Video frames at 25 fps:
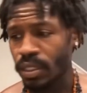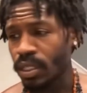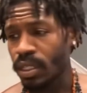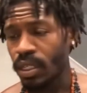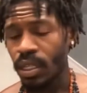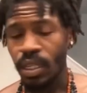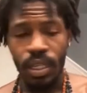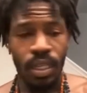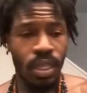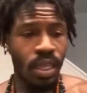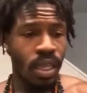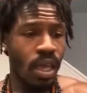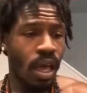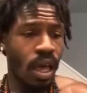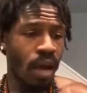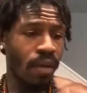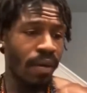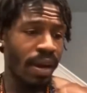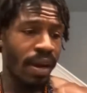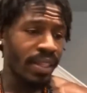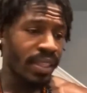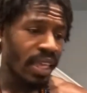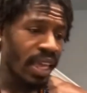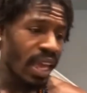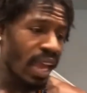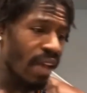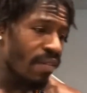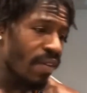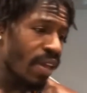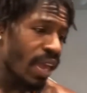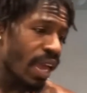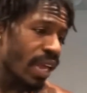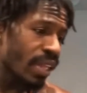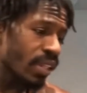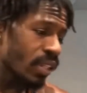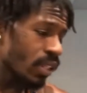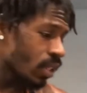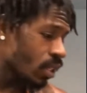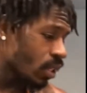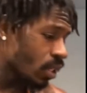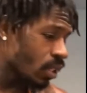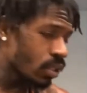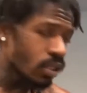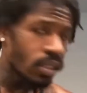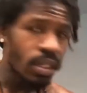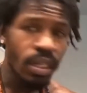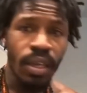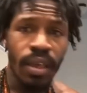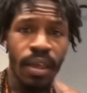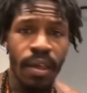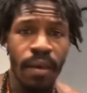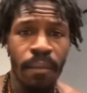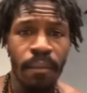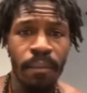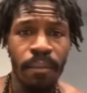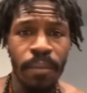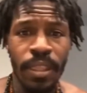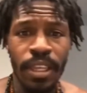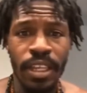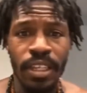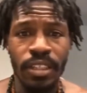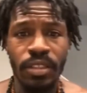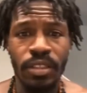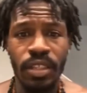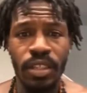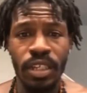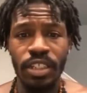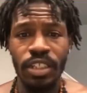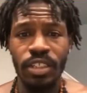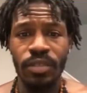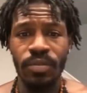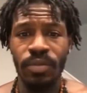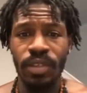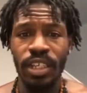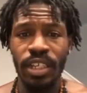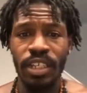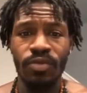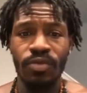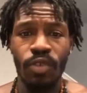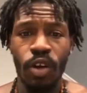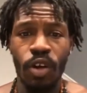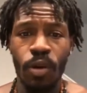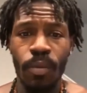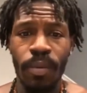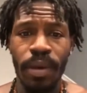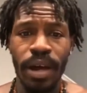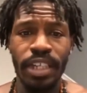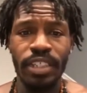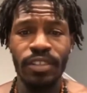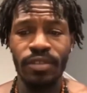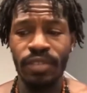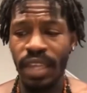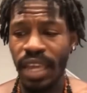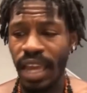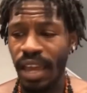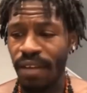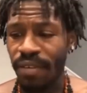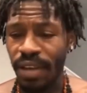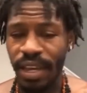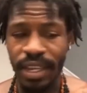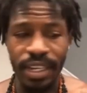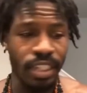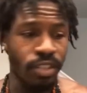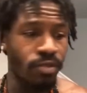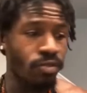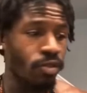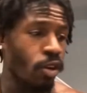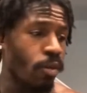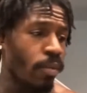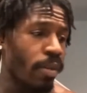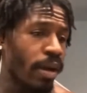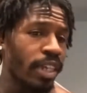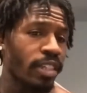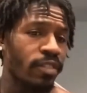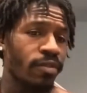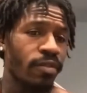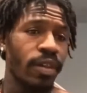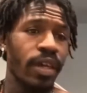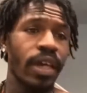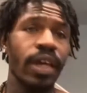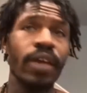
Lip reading: All right, they have had these robots. They have had these robots forever.